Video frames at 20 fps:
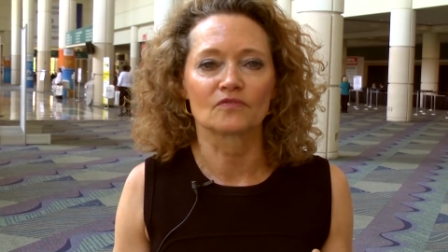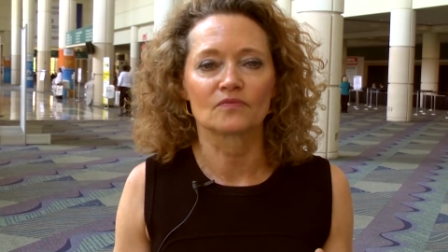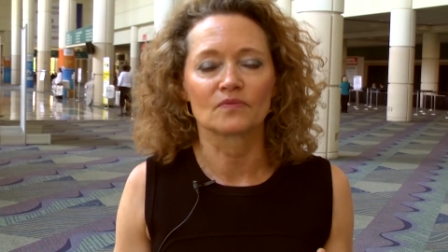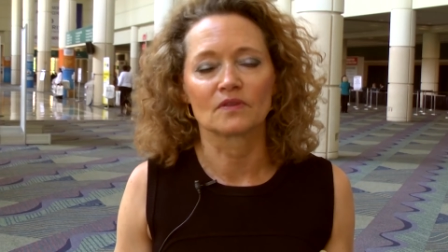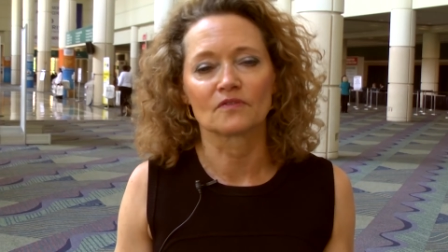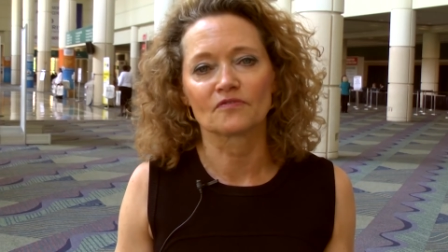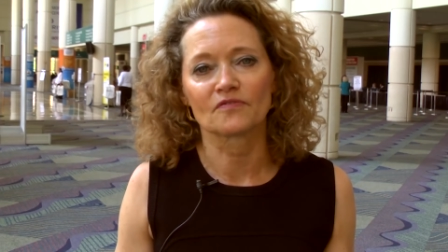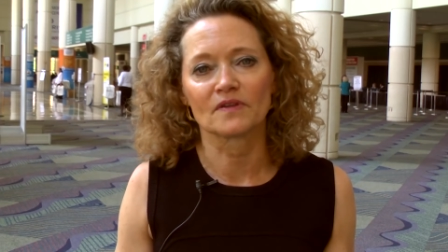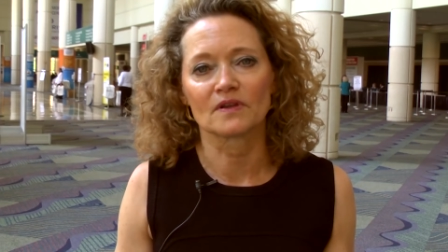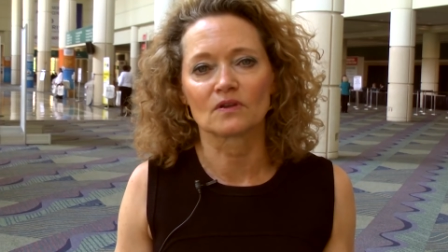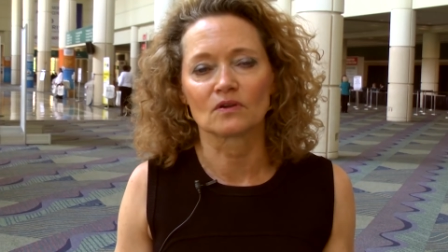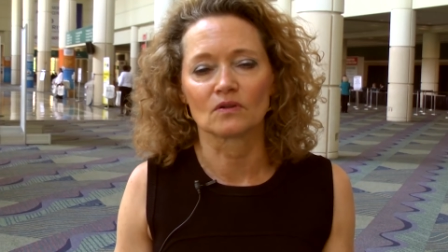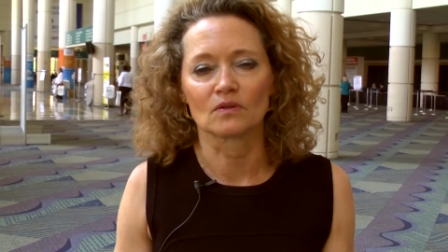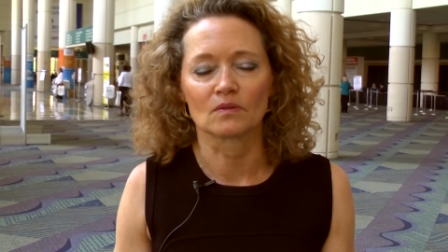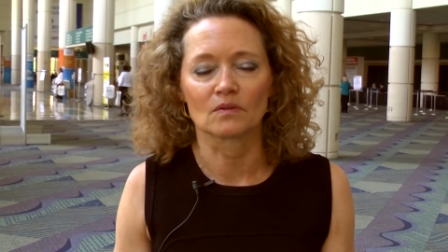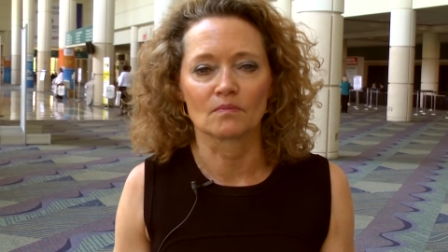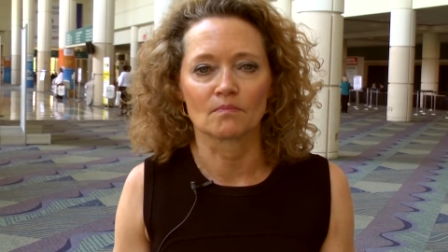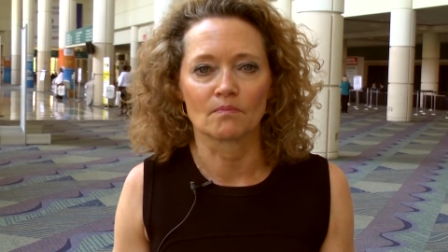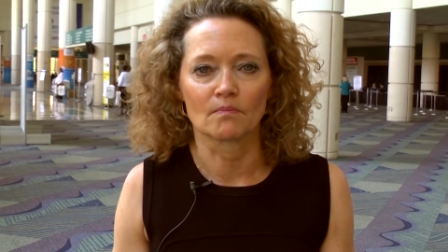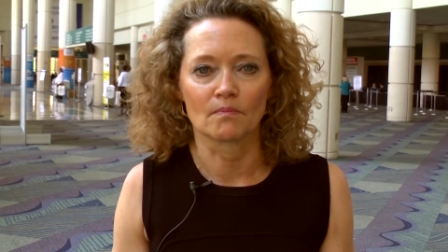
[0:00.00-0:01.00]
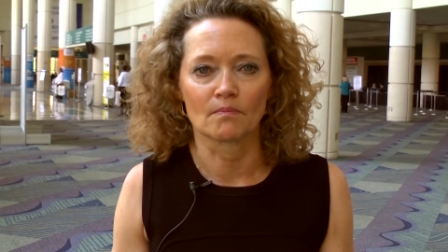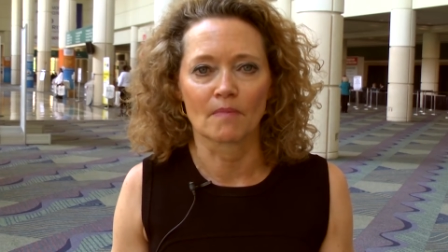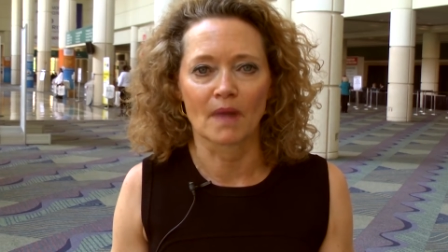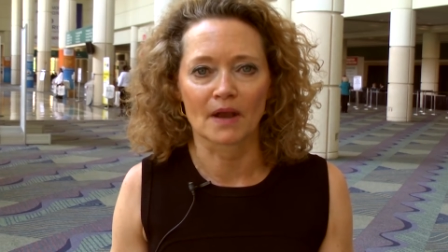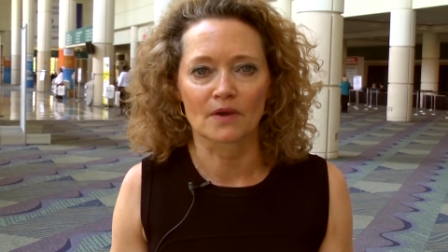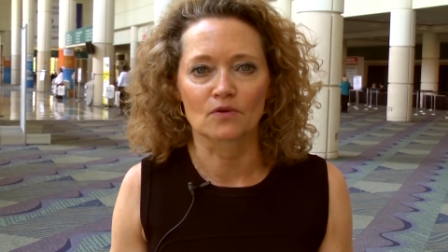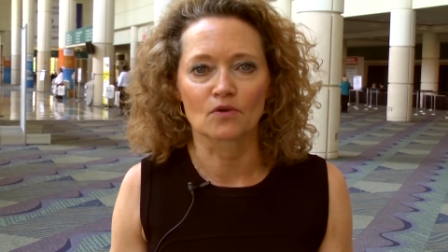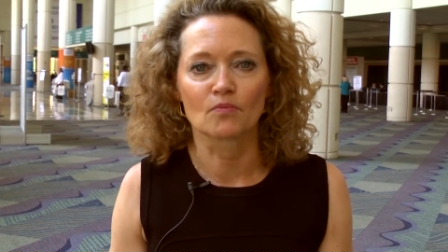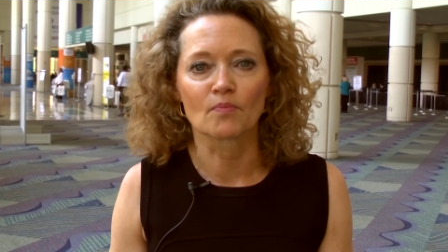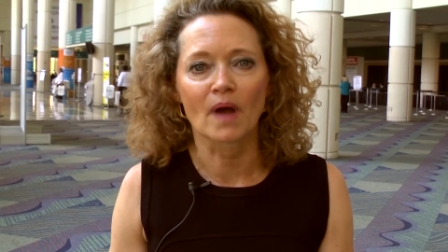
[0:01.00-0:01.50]
the fecal
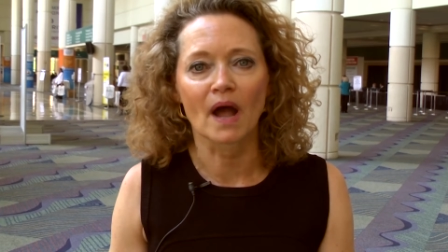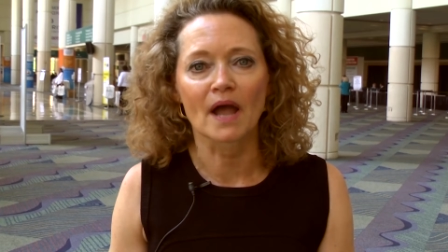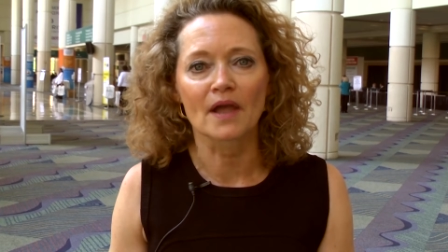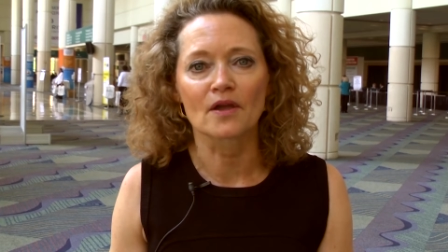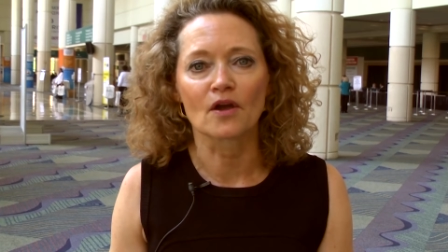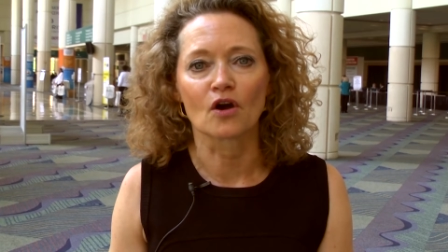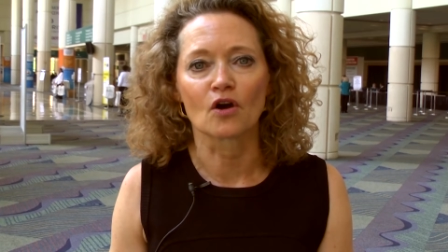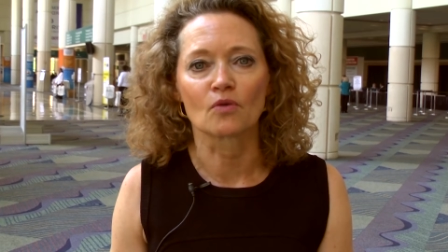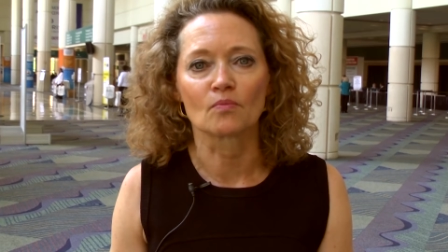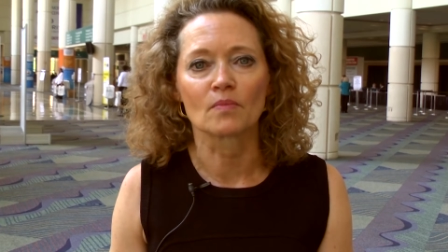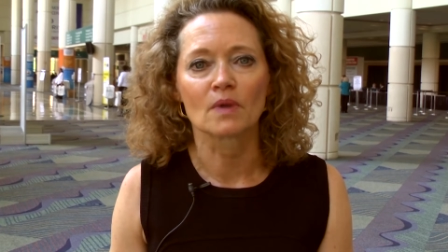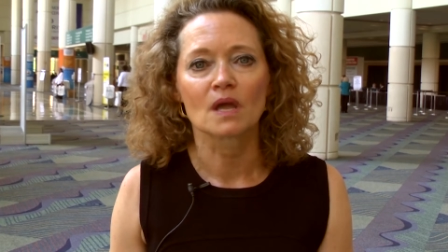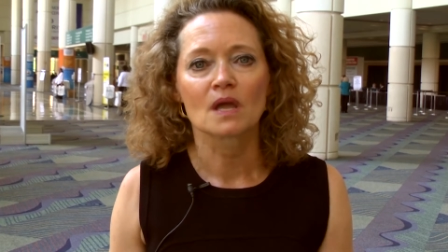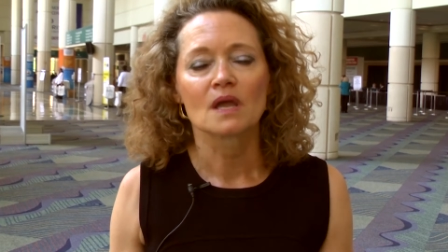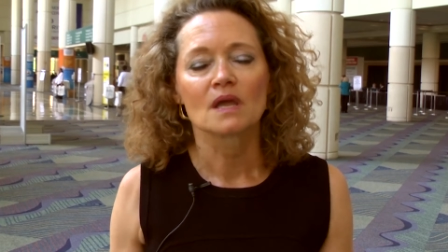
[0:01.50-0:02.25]
microbiome